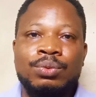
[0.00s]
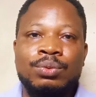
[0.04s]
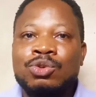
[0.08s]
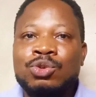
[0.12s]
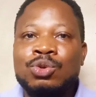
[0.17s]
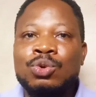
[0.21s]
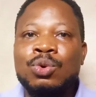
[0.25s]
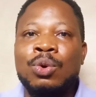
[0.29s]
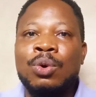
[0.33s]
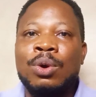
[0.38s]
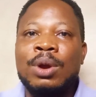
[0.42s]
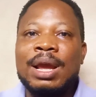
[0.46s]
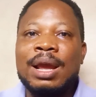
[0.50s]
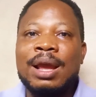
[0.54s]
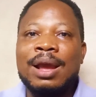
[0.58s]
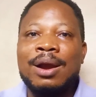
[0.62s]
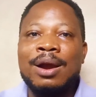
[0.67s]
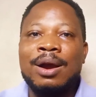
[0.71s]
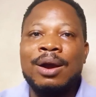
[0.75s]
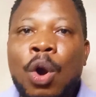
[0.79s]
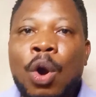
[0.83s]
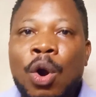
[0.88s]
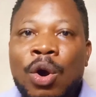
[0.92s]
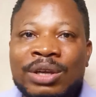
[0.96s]
So
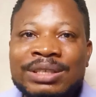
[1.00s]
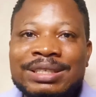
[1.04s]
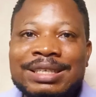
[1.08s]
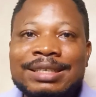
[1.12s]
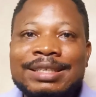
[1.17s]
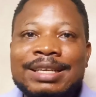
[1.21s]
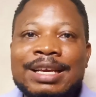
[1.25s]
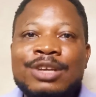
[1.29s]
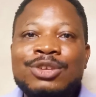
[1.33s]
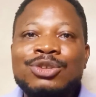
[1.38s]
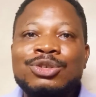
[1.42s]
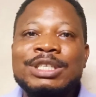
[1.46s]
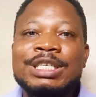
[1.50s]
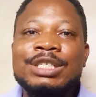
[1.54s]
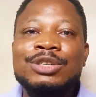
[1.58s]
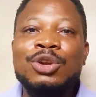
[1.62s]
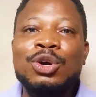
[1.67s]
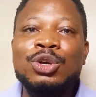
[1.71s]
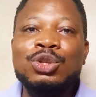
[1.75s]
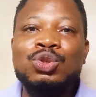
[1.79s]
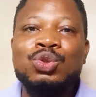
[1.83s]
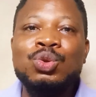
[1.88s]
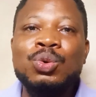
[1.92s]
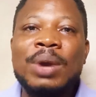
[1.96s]
on the day you did
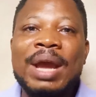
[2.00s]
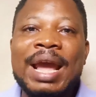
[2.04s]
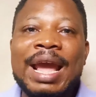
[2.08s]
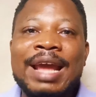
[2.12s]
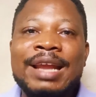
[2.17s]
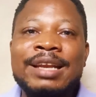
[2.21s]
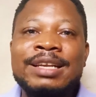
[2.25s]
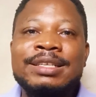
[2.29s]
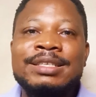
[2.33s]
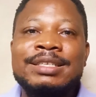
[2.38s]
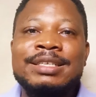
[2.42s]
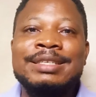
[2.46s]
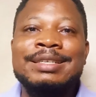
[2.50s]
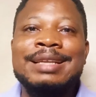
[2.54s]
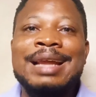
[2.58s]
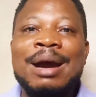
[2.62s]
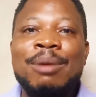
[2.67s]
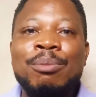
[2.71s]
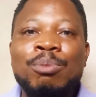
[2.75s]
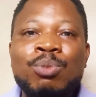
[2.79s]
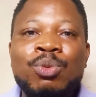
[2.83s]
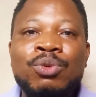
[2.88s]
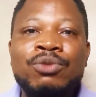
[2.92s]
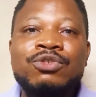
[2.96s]
not do anything
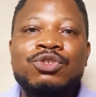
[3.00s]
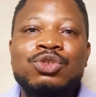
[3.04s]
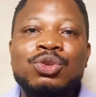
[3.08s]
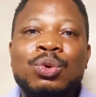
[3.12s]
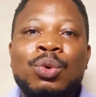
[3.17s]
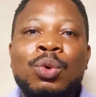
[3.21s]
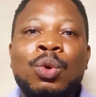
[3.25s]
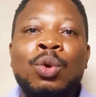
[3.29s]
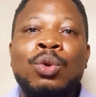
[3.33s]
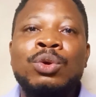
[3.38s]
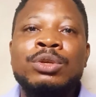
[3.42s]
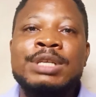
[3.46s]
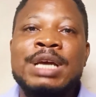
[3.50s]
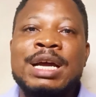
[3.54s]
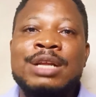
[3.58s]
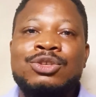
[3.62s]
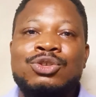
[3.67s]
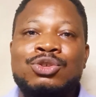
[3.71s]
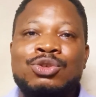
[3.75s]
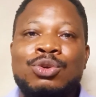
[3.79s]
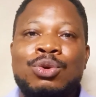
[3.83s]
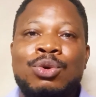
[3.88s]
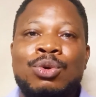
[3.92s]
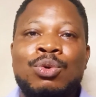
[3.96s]
that moves you
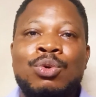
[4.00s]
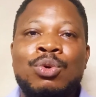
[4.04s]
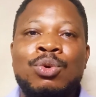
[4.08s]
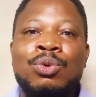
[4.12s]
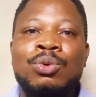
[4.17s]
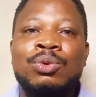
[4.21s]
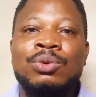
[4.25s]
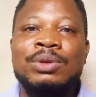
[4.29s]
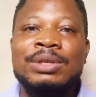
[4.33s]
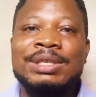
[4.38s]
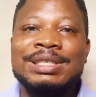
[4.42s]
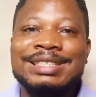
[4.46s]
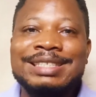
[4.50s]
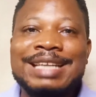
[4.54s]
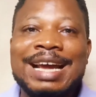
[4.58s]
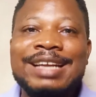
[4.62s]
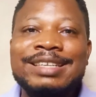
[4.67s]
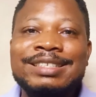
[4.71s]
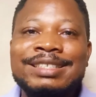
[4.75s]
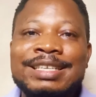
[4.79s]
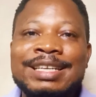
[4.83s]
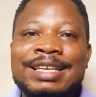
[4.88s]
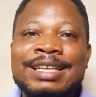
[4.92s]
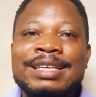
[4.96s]
closer to your goal,
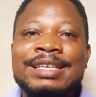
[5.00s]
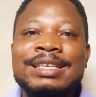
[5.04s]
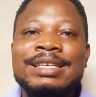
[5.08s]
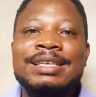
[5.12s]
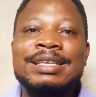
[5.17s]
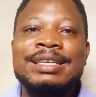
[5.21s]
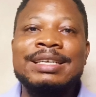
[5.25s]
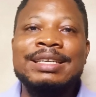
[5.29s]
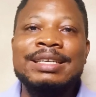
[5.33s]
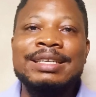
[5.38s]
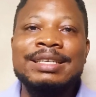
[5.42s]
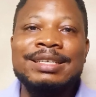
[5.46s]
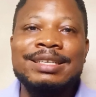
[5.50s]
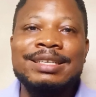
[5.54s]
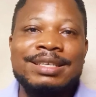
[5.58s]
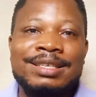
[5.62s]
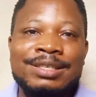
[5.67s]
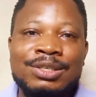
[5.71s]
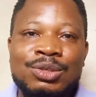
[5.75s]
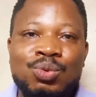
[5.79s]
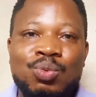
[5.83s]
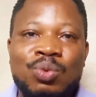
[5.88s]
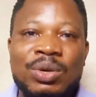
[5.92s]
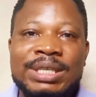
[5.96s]
that day
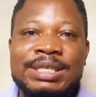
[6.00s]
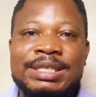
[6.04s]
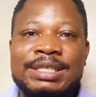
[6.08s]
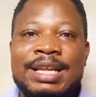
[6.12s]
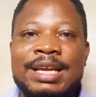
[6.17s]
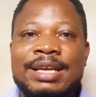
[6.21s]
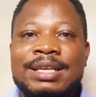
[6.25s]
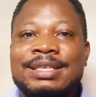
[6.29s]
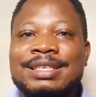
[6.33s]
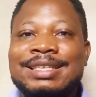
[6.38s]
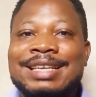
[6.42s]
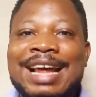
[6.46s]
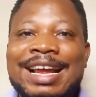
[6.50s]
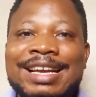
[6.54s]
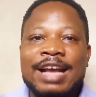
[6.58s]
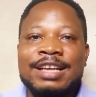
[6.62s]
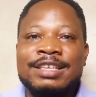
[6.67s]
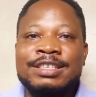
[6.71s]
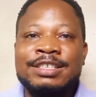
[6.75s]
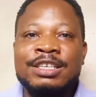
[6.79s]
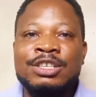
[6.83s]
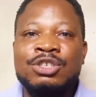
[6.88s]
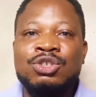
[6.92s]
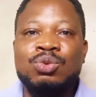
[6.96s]
is wasted.
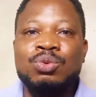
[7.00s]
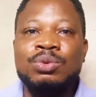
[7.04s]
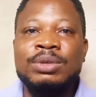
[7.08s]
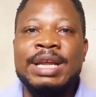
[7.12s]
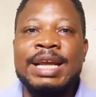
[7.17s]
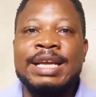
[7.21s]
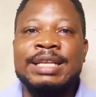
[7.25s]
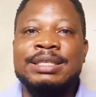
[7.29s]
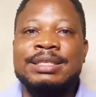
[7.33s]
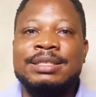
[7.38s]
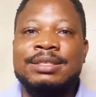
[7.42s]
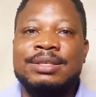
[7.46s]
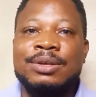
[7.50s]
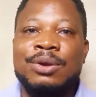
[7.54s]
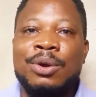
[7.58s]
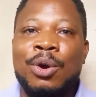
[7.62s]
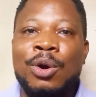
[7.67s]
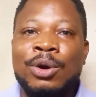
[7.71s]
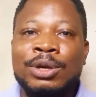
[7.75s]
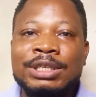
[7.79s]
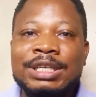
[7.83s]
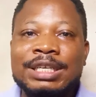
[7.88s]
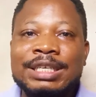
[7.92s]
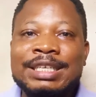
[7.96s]
as a student,
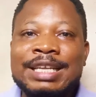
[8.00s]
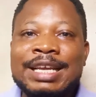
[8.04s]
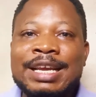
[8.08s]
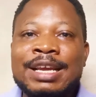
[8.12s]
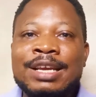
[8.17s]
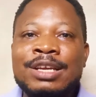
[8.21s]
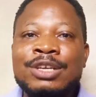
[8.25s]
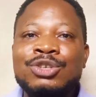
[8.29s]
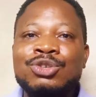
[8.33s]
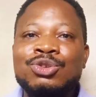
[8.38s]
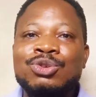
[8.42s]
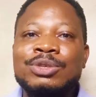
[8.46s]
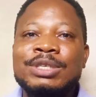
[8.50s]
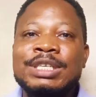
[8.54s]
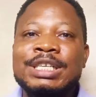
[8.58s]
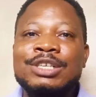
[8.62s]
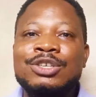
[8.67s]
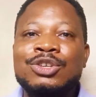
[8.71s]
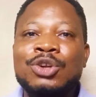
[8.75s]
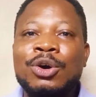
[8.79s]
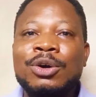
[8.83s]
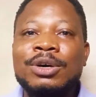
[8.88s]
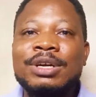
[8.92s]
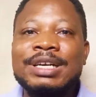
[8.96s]
on the day you
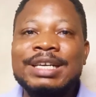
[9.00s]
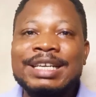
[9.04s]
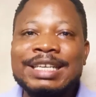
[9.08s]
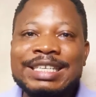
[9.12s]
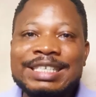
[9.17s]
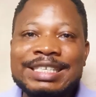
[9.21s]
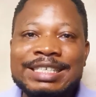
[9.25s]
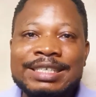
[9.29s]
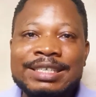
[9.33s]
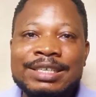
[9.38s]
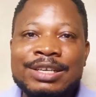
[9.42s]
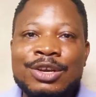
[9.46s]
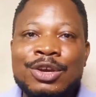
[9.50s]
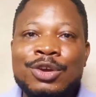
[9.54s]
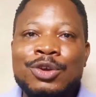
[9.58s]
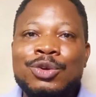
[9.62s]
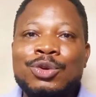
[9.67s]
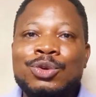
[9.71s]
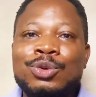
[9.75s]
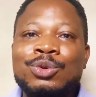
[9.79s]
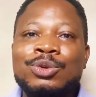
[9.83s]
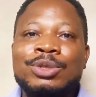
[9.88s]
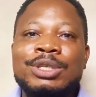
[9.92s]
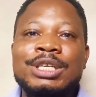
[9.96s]
did not read,
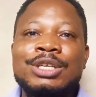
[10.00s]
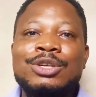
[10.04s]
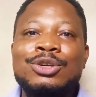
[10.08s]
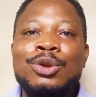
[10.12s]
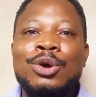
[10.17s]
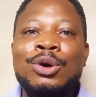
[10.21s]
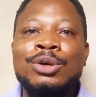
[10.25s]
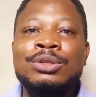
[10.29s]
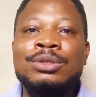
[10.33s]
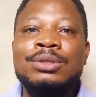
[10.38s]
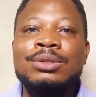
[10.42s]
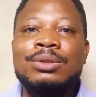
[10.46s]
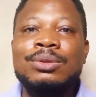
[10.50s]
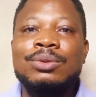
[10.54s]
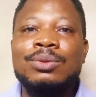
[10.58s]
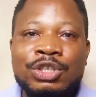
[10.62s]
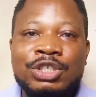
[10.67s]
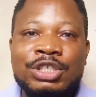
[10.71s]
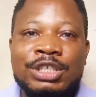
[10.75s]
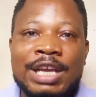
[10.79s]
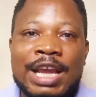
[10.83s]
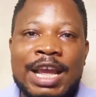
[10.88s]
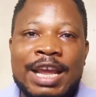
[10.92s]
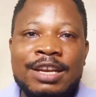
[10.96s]
you did not
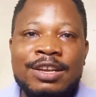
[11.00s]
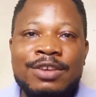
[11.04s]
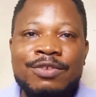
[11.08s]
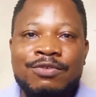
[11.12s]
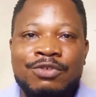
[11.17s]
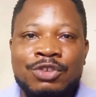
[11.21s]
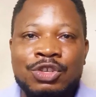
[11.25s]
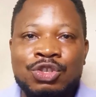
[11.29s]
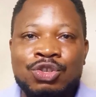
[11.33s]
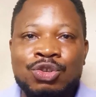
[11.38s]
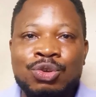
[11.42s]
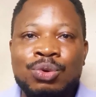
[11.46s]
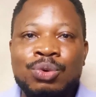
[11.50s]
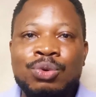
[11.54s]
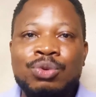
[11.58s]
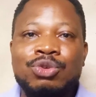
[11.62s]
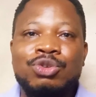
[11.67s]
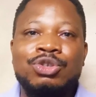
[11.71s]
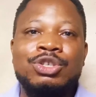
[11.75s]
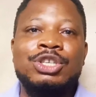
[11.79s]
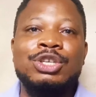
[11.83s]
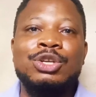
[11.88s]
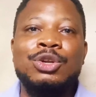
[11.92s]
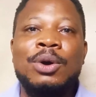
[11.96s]
watch any
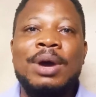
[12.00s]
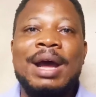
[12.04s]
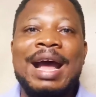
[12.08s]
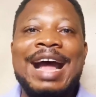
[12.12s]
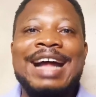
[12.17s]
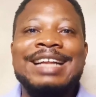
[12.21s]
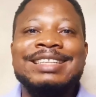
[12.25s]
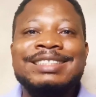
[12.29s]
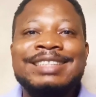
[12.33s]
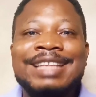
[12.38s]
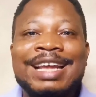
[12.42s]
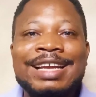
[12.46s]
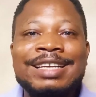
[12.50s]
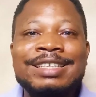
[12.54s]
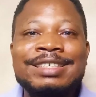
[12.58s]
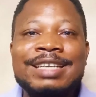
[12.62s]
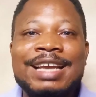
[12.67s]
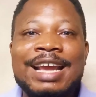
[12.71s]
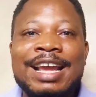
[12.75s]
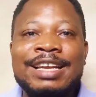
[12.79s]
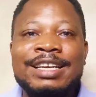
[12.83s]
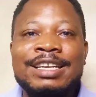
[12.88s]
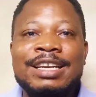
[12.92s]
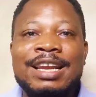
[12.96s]
video, you did not
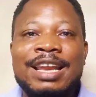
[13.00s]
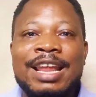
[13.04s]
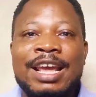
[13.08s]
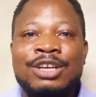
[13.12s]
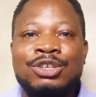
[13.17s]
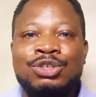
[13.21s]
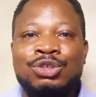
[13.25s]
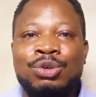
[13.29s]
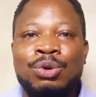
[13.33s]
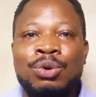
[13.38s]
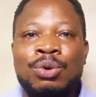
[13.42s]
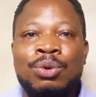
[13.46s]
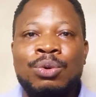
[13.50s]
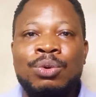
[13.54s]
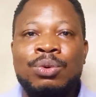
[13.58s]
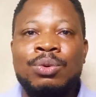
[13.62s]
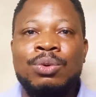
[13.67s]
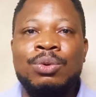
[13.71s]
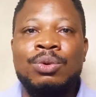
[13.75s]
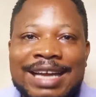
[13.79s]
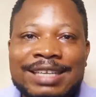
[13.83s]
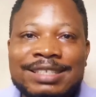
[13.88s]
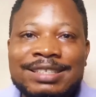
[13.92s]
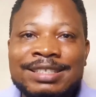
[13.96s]
attend any lecture,
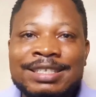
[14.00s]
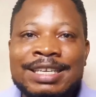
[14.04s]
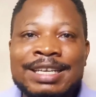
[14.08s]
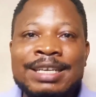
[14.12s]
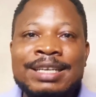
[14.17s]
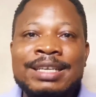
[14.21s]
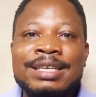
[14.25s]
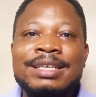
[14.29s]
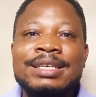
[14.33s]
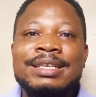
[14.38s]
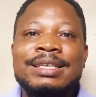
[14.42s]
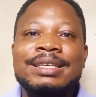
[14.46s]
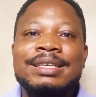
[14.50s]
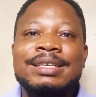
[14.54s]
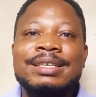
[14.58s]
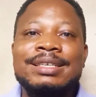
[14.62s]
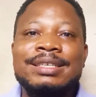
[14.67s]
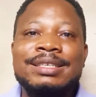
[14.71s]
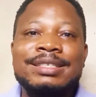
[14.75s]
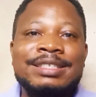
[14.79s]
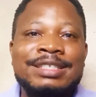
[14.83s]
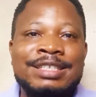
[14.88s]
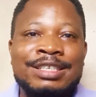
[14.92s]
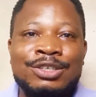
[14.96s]
that day
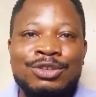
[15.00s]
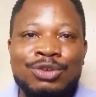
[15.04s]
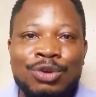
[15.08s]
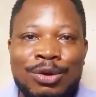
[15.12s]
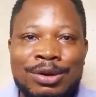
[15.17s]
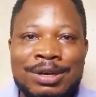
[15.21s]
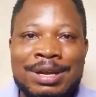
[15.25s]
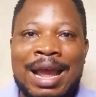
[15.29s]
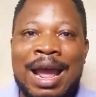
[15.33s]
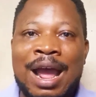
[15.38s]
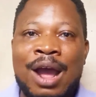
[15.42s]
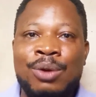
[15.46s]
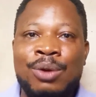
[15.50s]
did not